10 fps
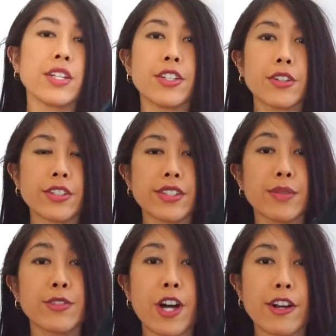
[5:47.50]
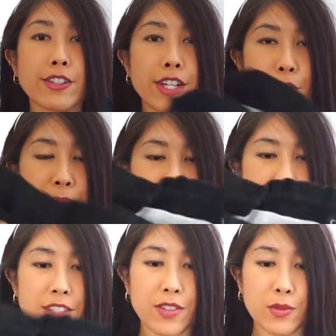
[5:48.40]
You know, just some jogger type
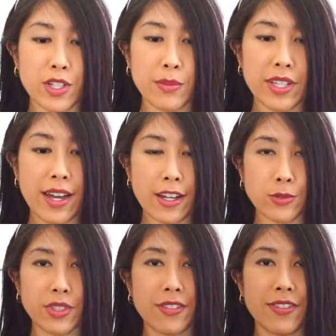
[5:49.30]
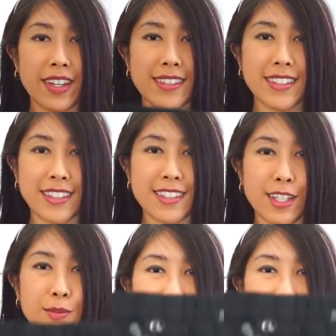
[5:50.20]
pants if you want to be casual and fancy at the same